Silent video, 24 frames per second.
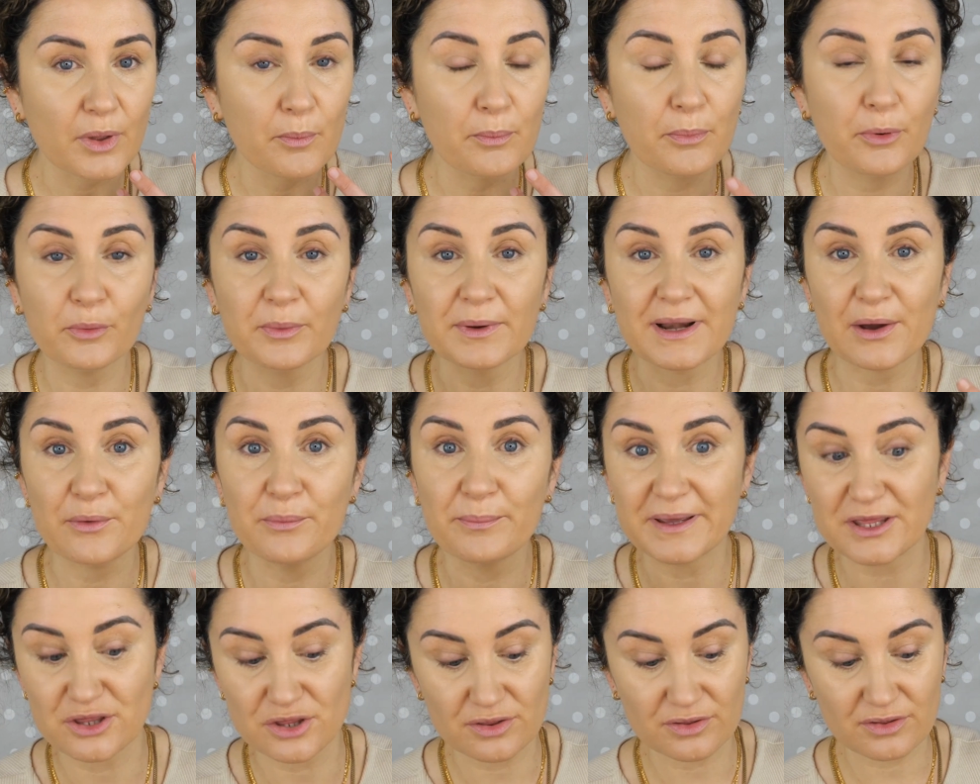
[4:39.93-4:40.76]
but without
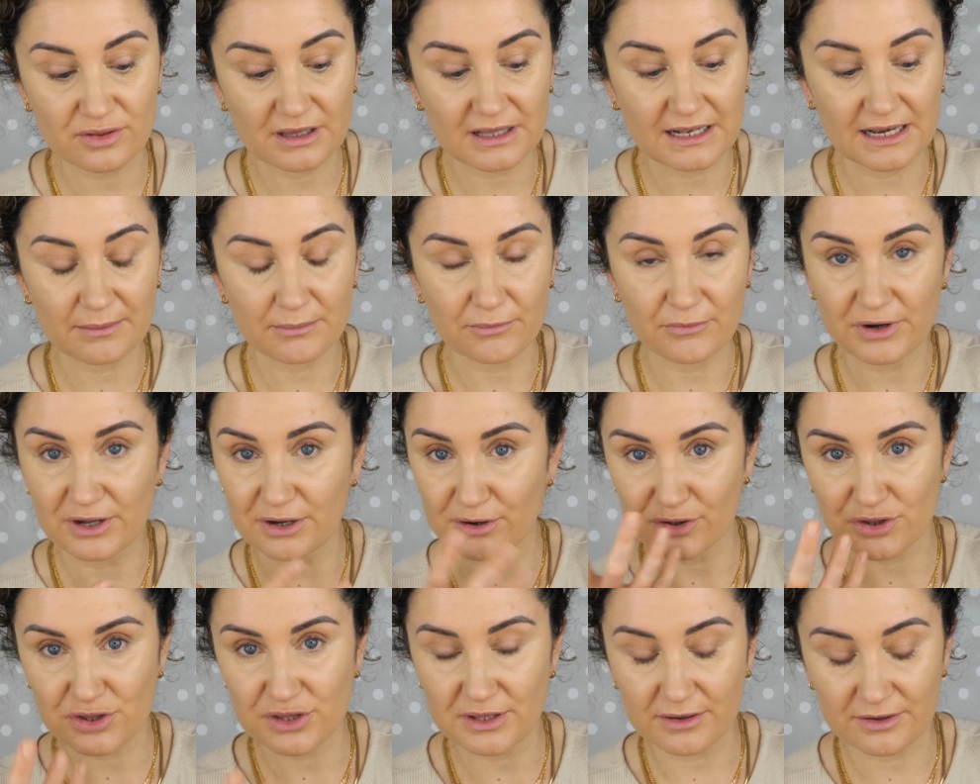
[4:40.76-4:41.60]
being glimmery
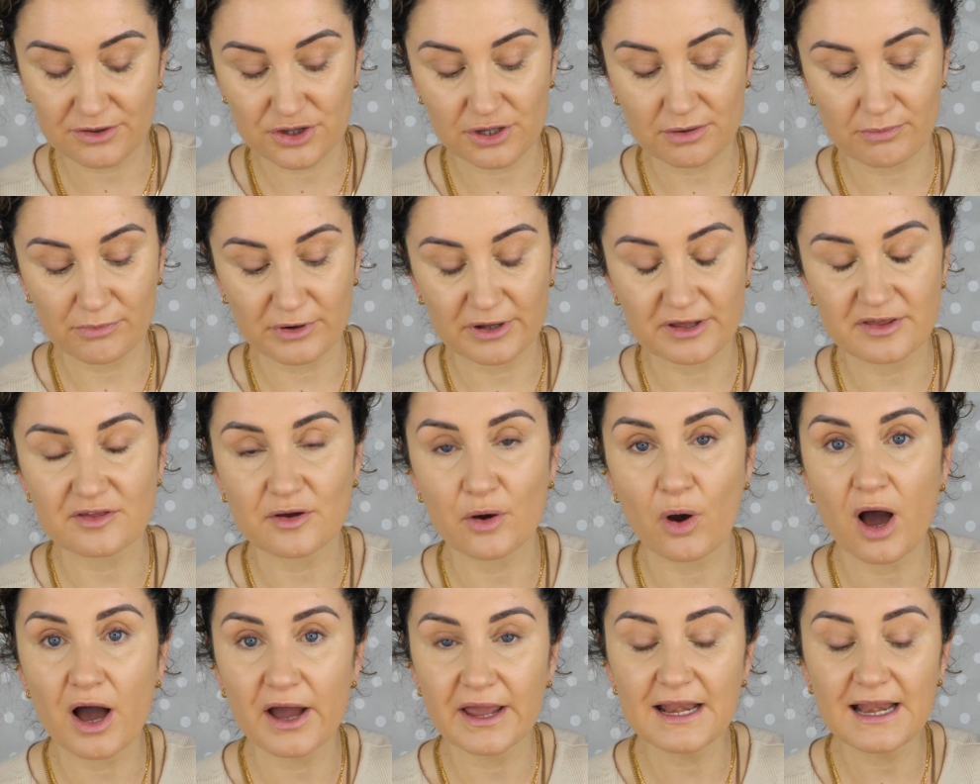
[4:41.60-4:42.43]
or shimmery. So
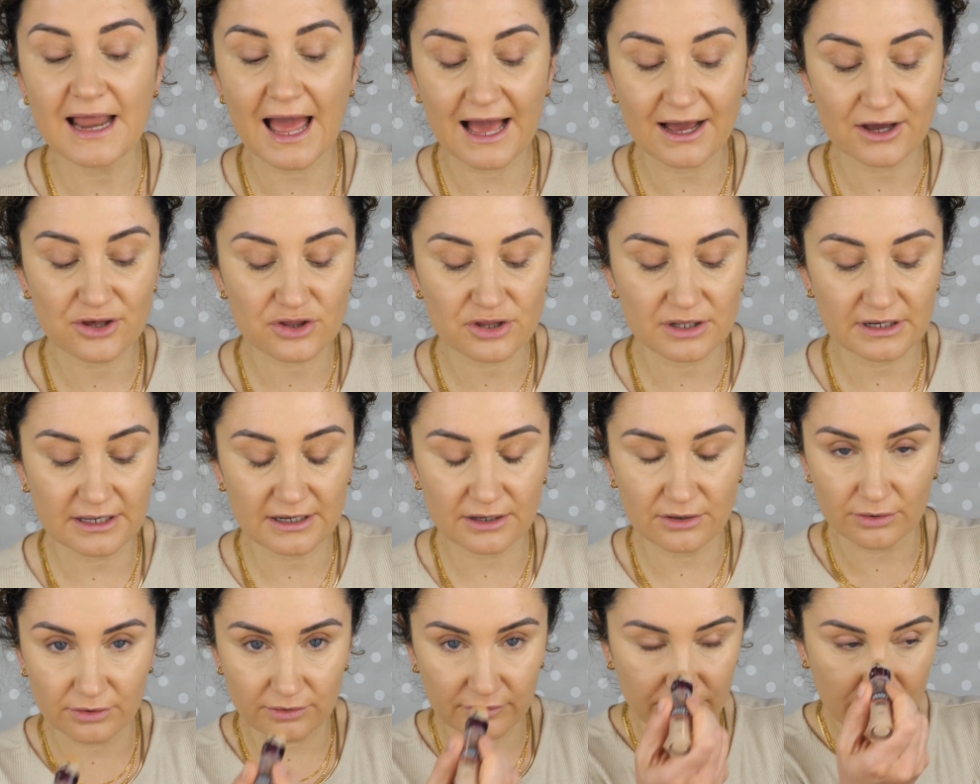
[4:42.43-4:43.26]
I actually
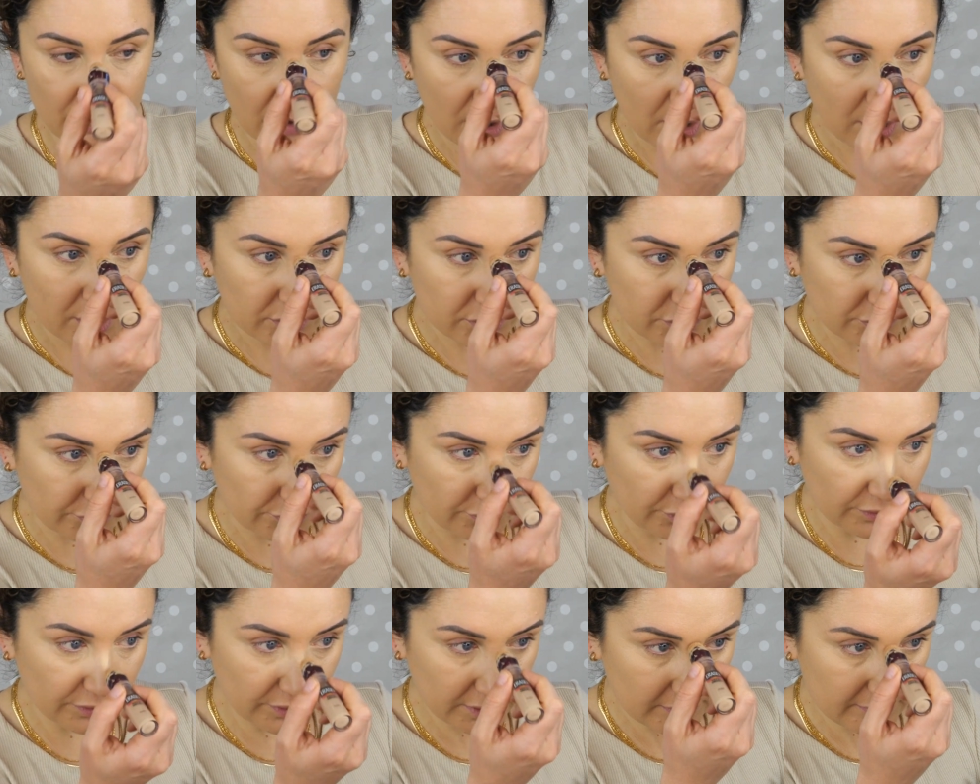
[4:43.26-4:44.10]
love to
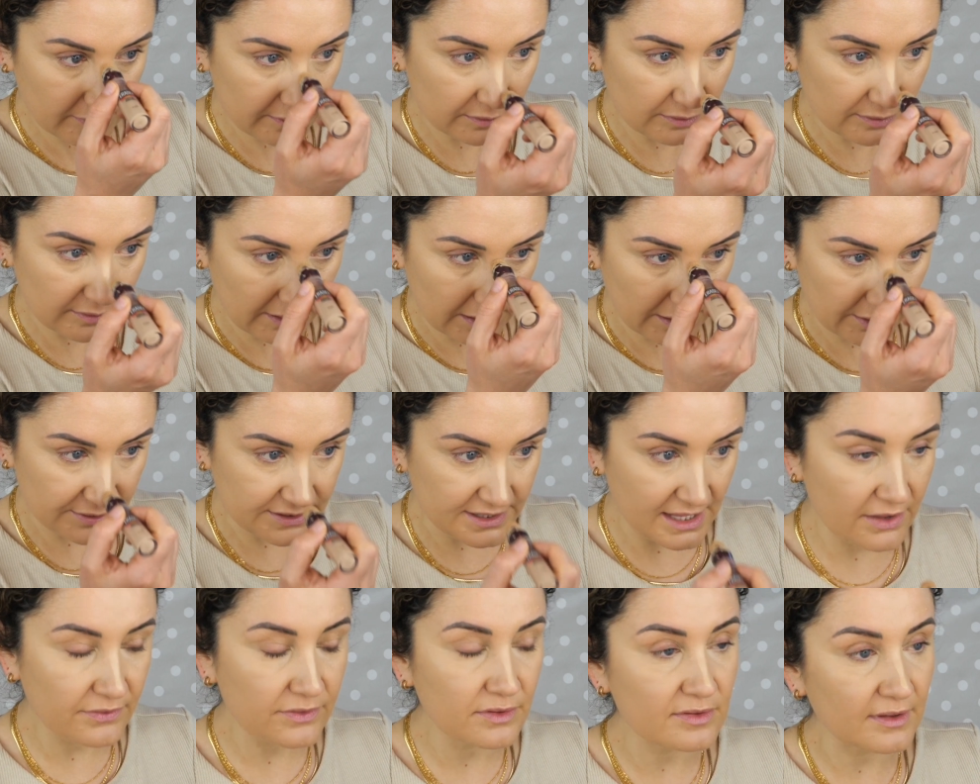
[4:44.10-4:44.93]
run this concealer
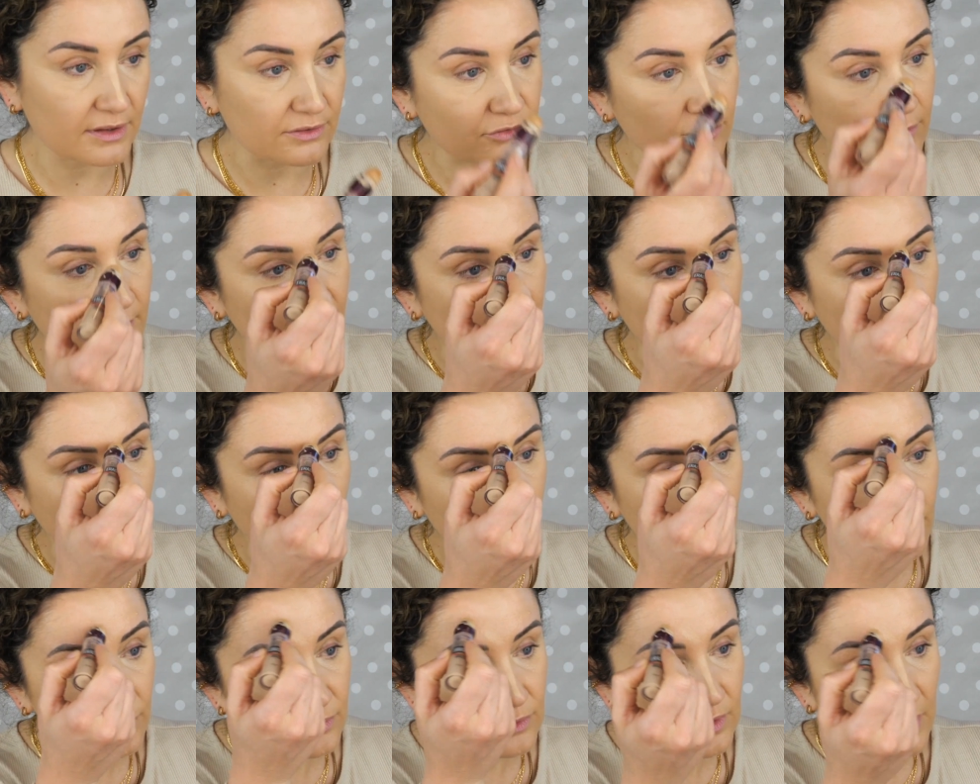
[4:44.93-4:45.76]
down the centre of my
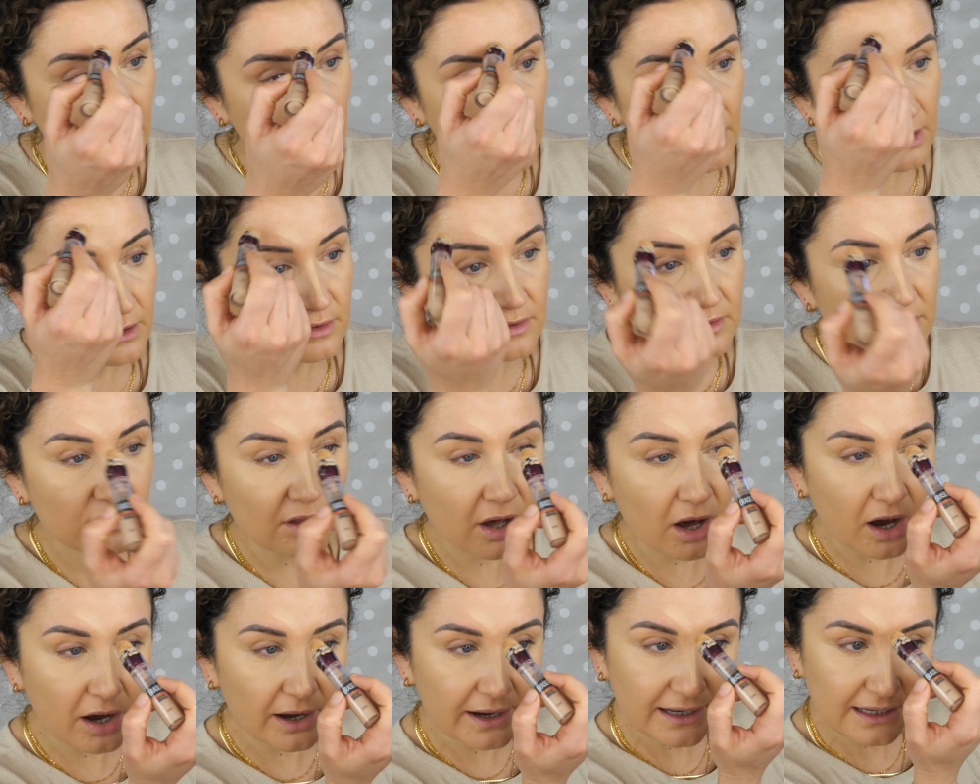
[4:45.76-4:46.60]
nose, a
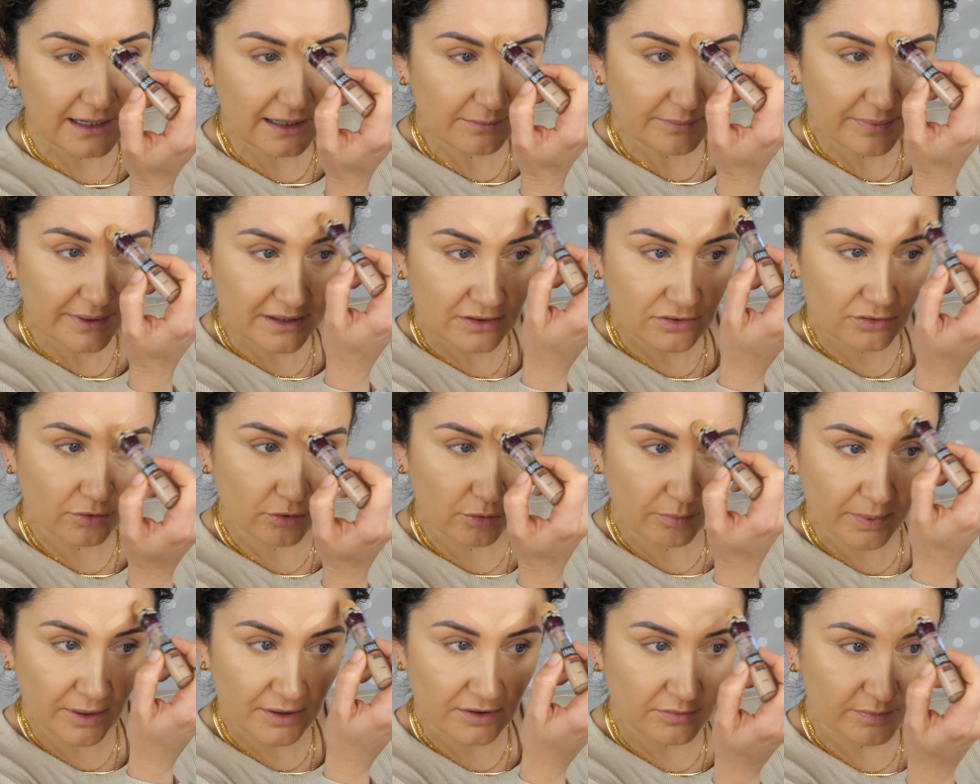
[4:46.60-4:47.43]
tiny bit
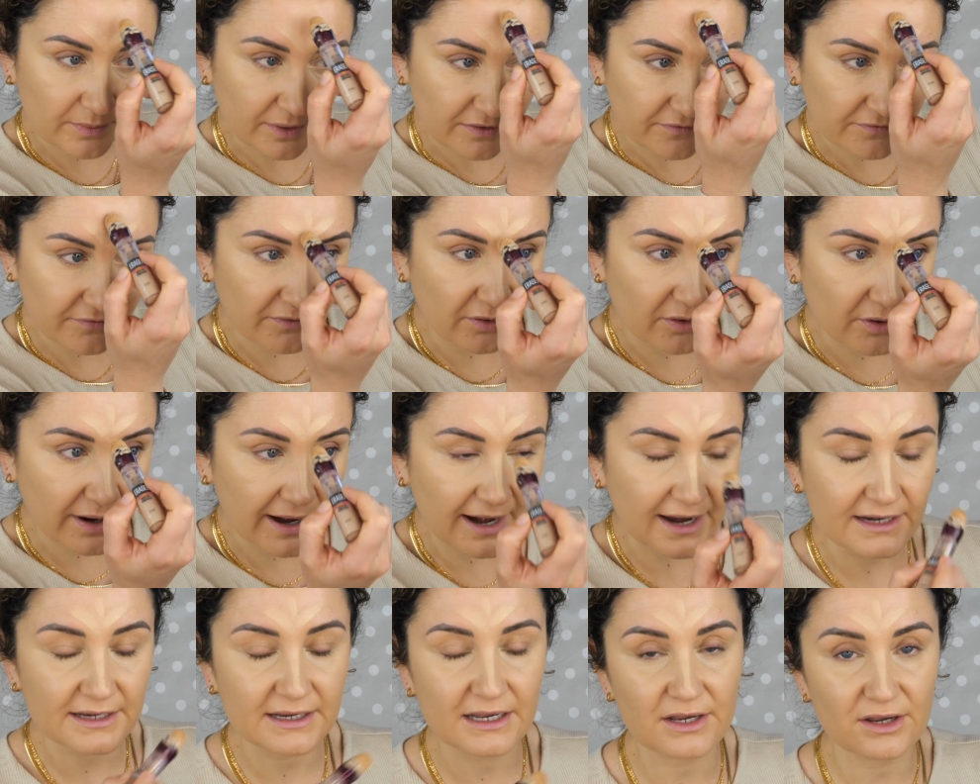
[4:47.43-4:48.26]
up onto my
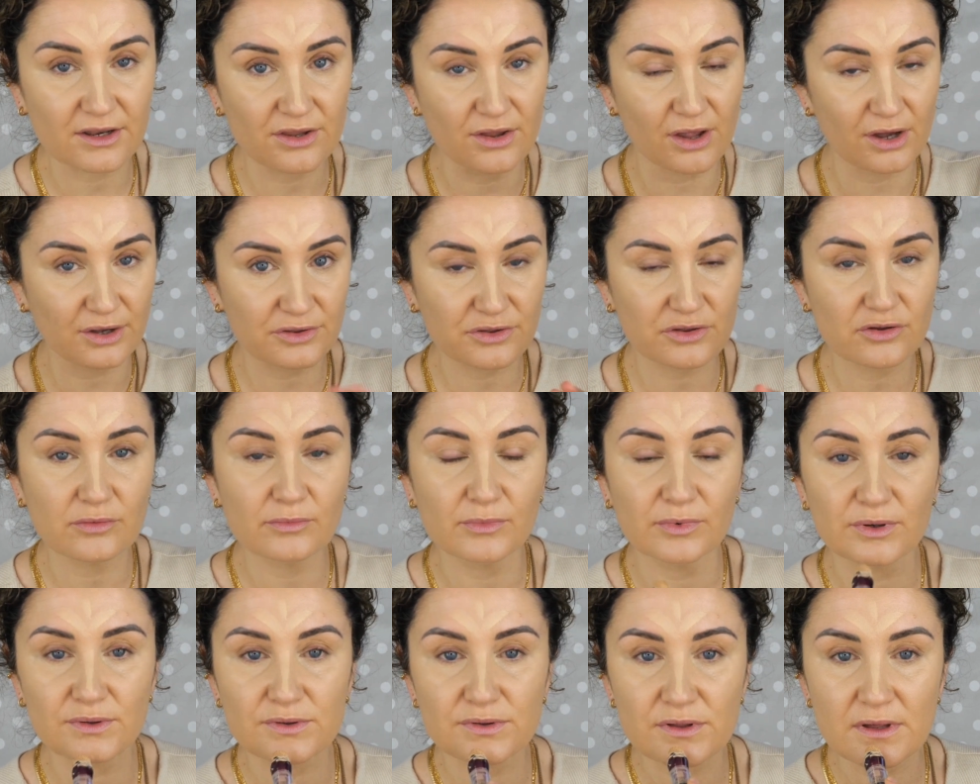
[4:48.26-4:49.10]
forehead, not too
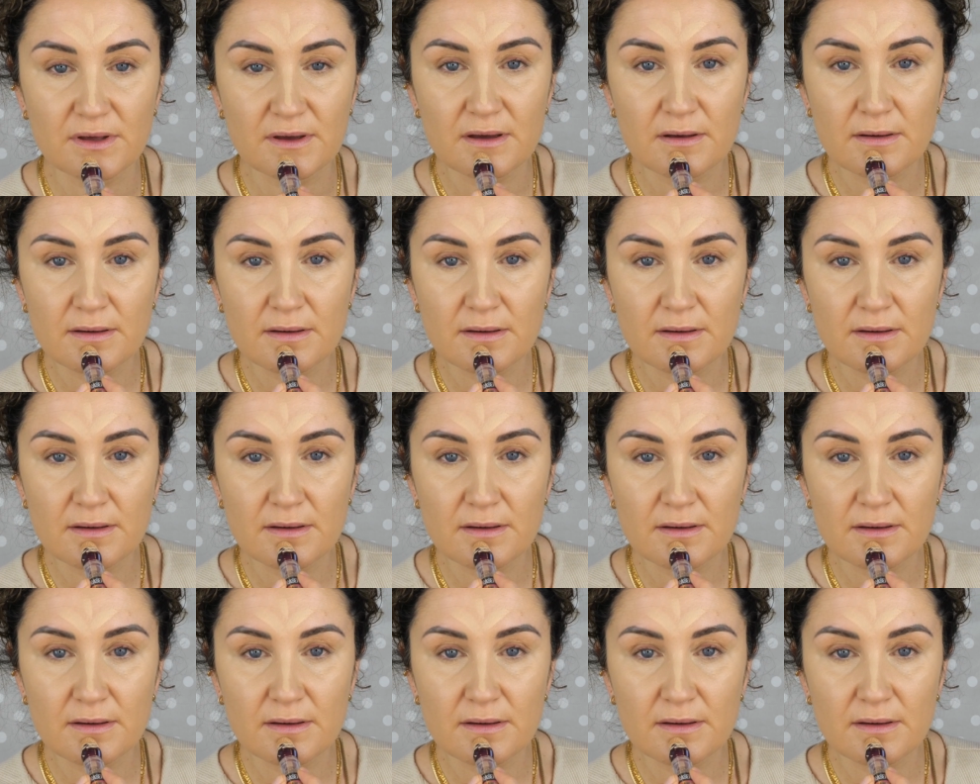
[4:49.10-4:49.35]
much,